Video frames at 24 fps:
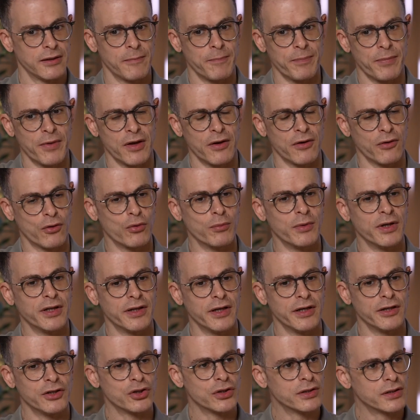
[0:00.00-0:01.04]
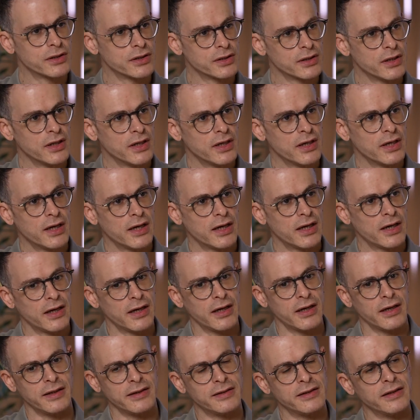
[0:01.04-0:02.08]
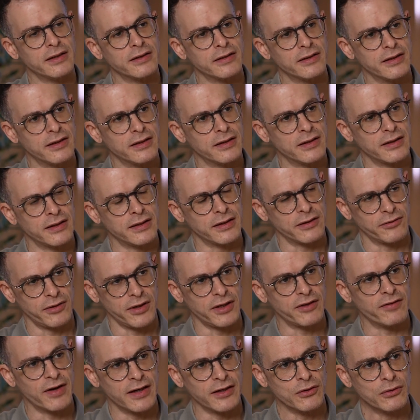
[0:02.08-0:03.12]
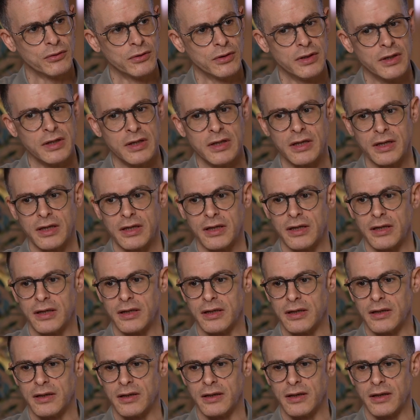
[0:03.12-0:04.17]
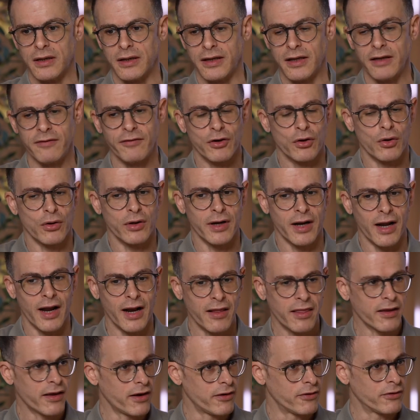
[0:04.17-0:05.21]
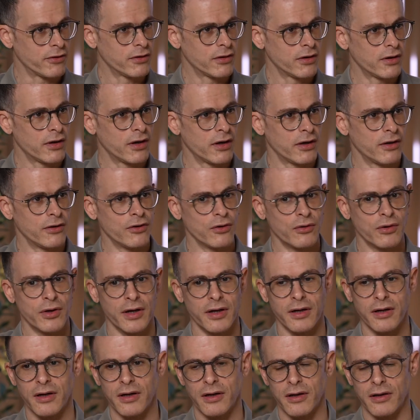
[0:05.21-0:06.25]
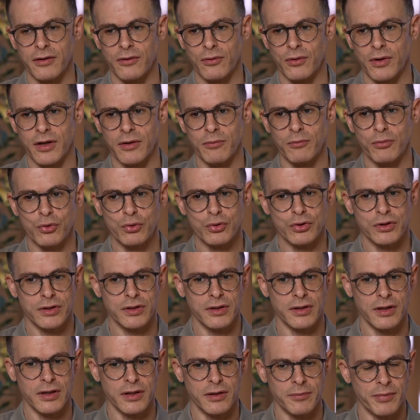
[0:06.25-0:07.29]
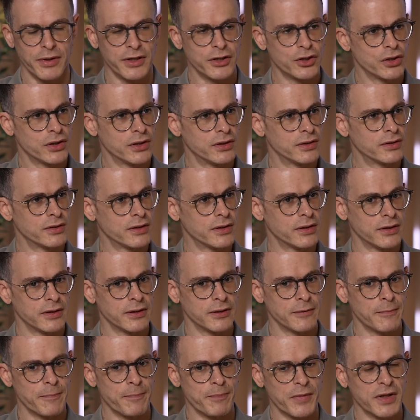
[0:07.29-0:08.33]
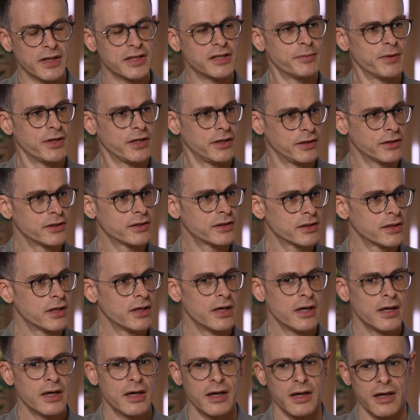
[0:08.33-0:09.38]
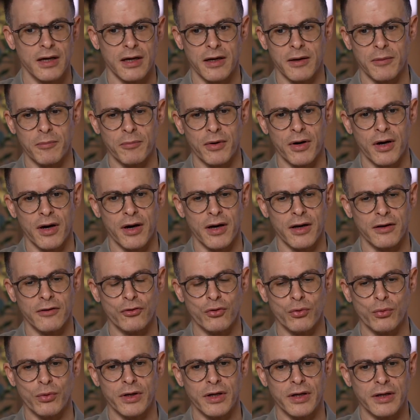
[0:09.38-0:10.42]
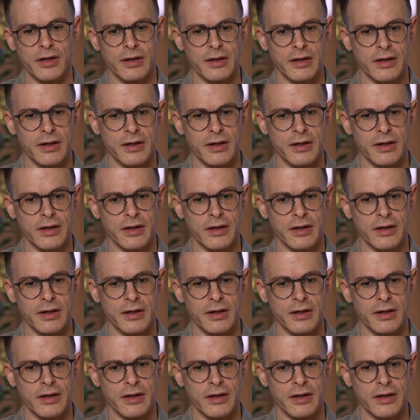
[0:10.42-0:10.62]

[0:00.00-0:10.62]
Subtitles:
recommendations, it yielded in a great value. And even on healthcare, you can boost the patient experience by doing